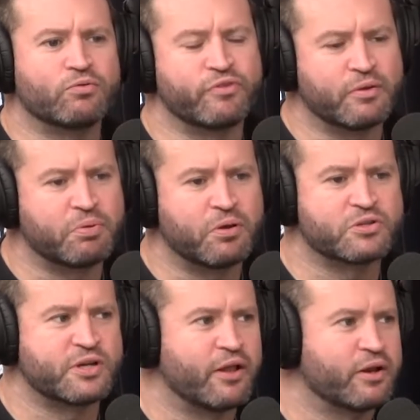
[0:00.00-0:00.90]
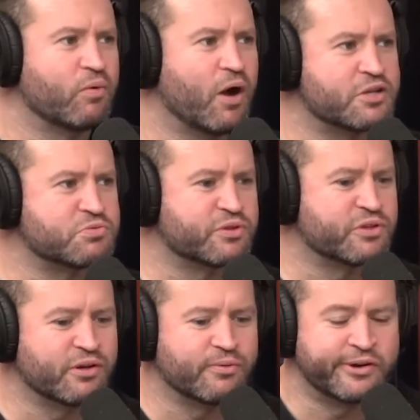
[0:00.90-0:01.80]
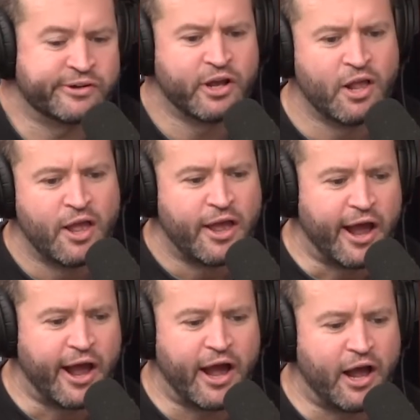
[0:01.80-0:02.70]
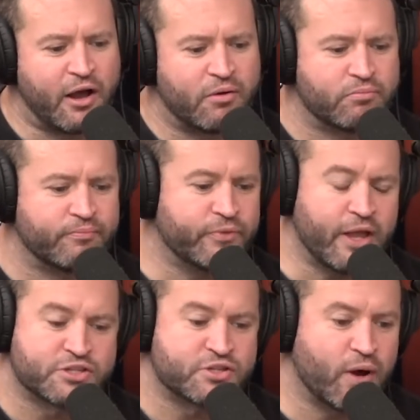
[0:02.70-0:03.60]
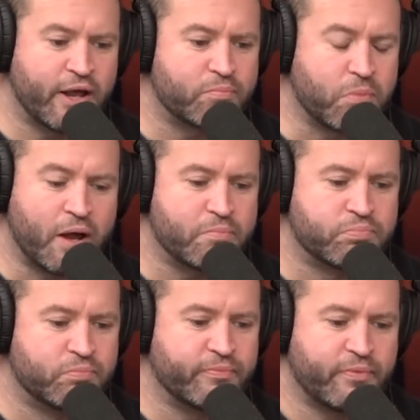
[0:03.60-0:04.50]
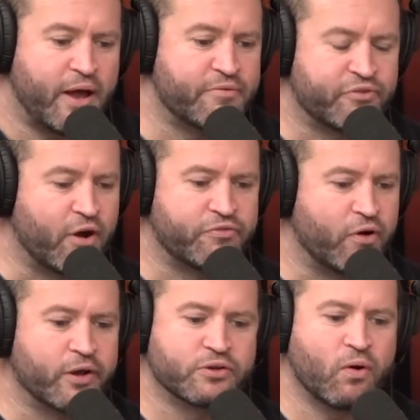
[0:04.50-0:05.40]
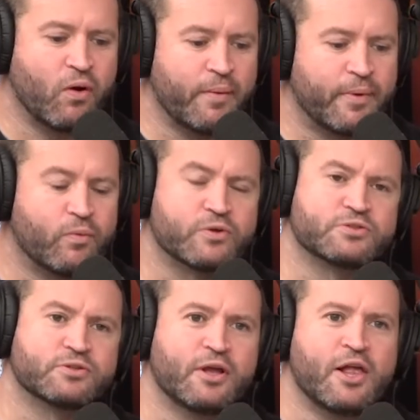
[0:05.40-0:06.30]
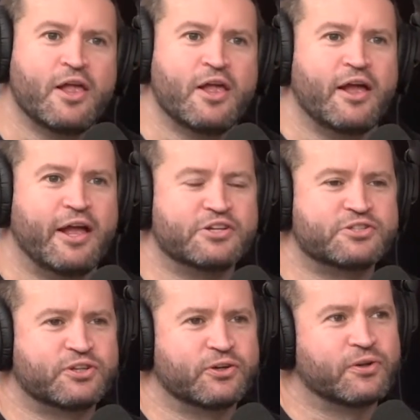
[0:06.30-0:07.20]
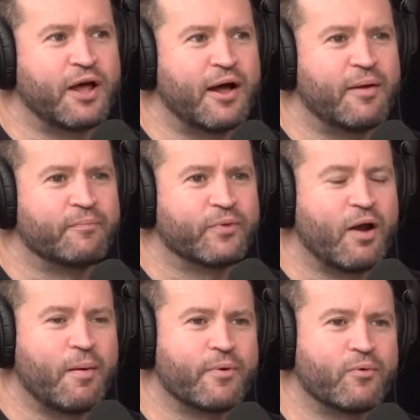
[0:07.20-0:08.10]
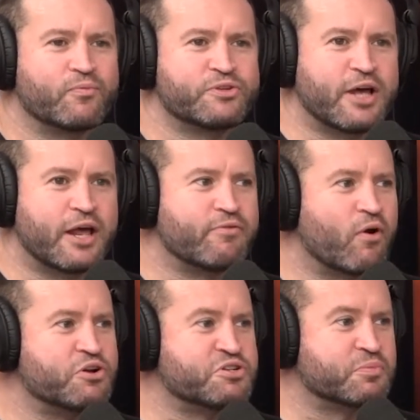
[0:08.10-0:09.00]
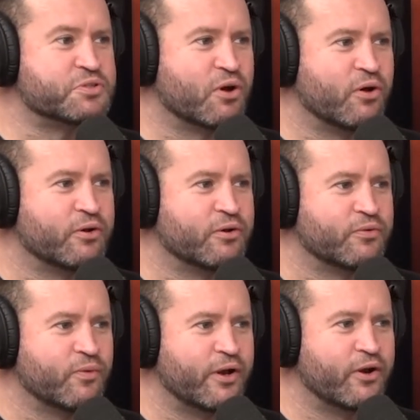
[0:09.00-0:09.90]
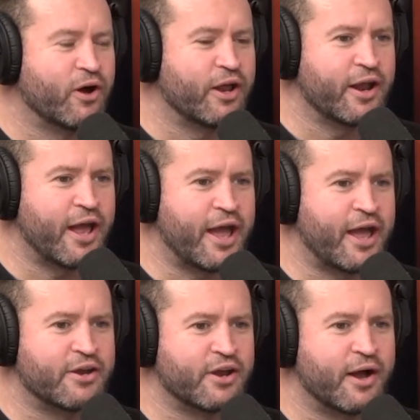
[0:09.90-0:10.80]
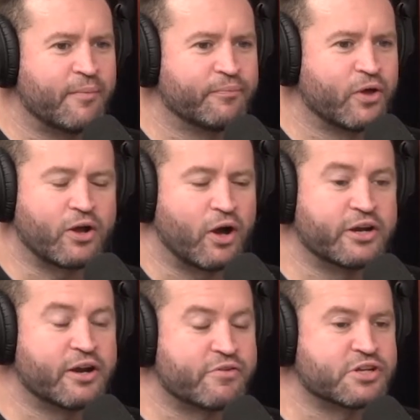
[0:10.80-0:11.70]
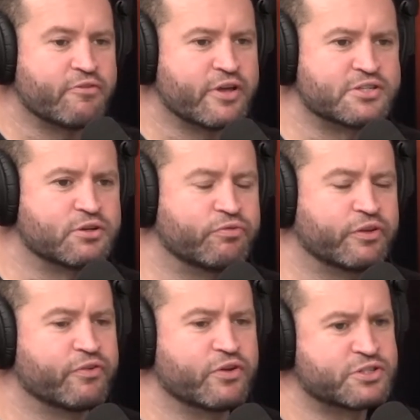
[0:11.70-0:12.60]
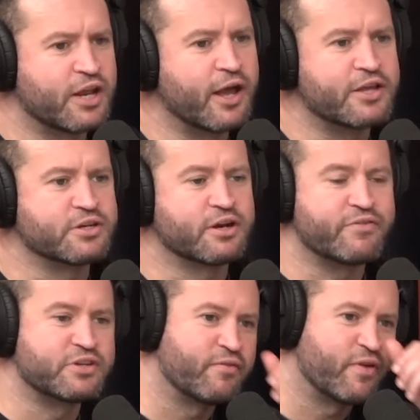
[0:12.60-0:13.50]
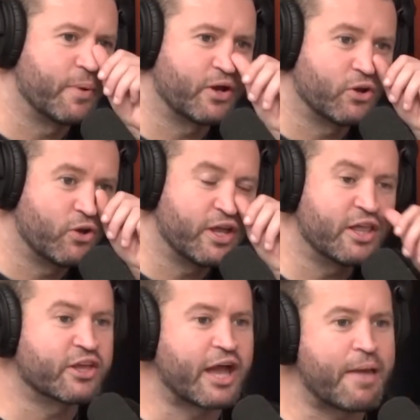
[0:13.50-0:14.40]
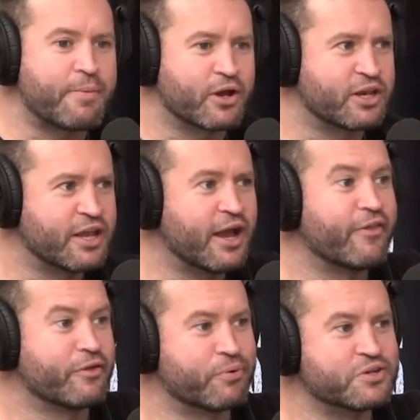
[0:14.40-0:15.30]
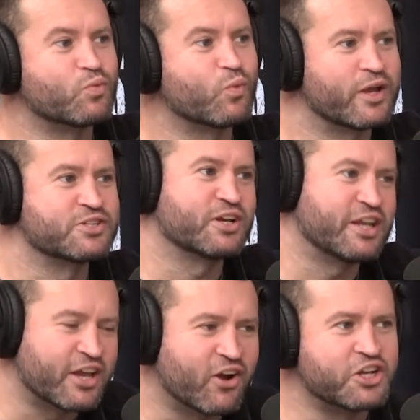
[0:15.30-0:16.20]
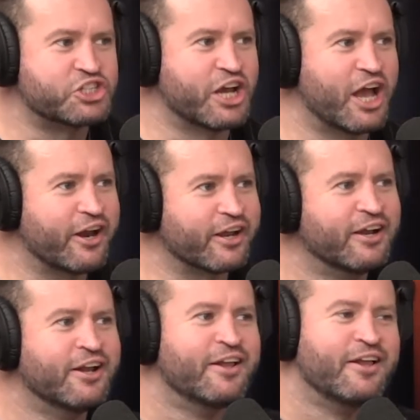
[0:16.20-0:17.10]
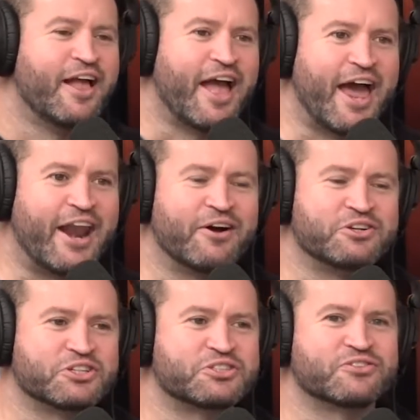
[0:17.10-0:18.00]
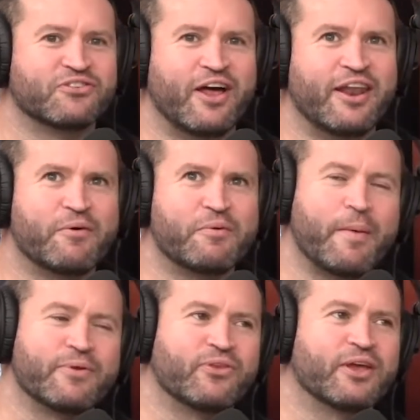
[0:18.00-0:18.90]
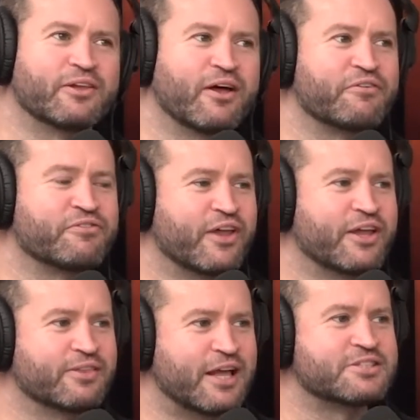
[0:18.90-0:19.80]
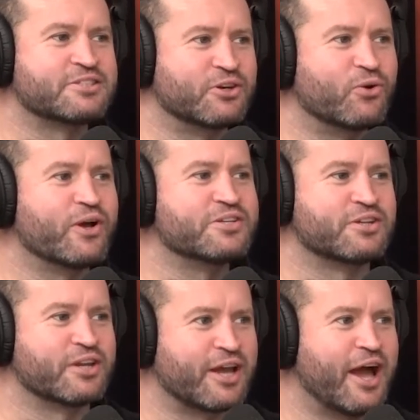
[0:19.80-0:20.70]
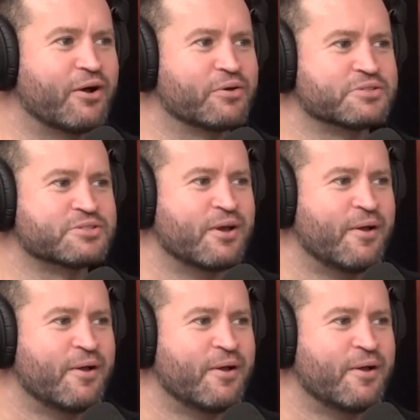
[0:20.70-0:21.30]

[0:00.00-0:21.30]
fit personality-wise with you, and so I had a fine time. It wasn't until I remember State of Origin was on one night, and I didn't have a TV still for the first 10 days. I didn't have a TV, but I could hear the game, and I could hear other prison wings. I could hear guys shouting, and that made me think like that's the noise and the chaos